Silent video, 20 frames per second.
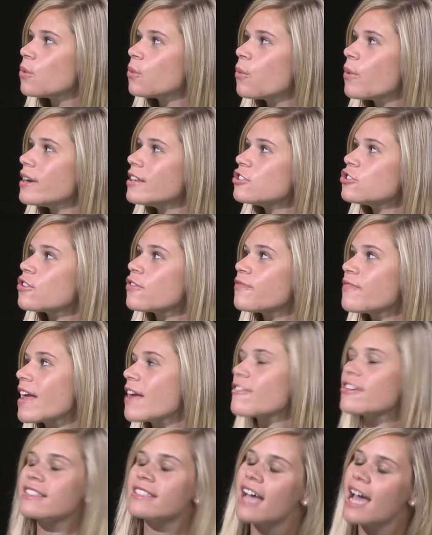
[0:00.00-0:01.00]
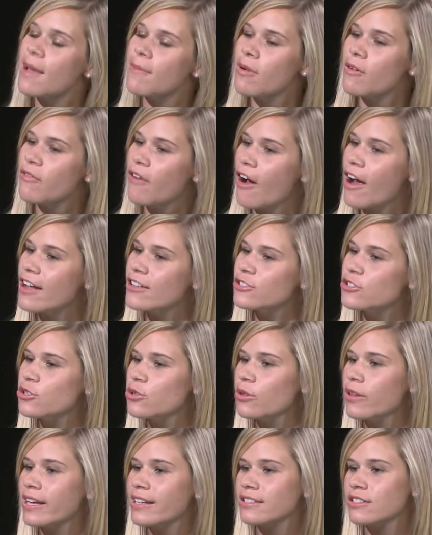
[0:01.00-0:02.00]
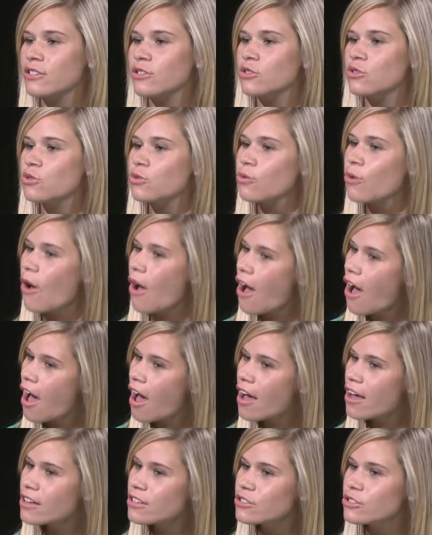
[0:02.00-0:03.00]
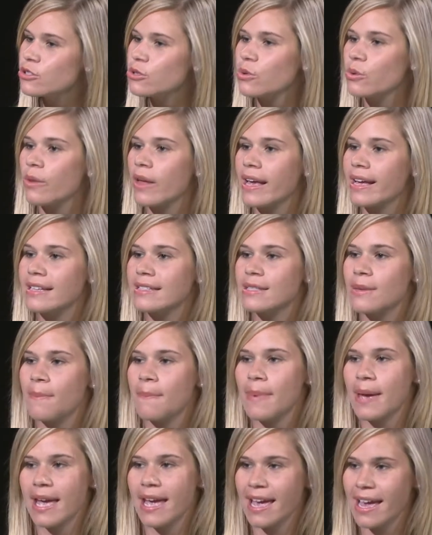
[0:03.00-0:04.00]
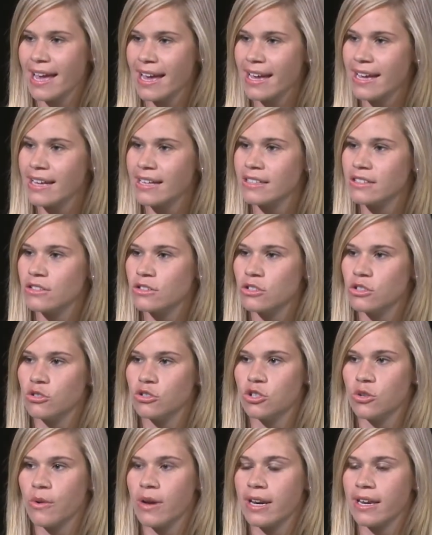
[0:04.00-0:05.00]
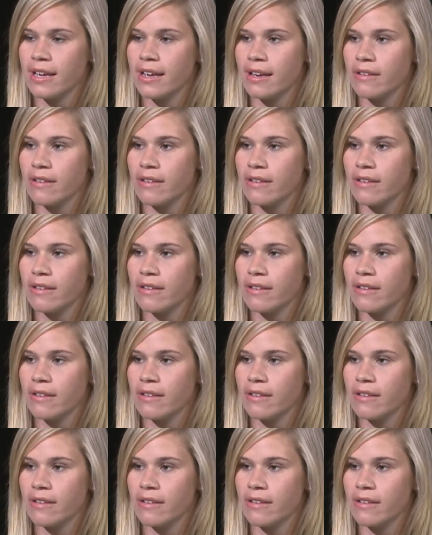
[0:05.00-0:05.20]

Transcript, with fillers: is your favorite type of art? Do you like to draw? Do you like to paint? Do you do any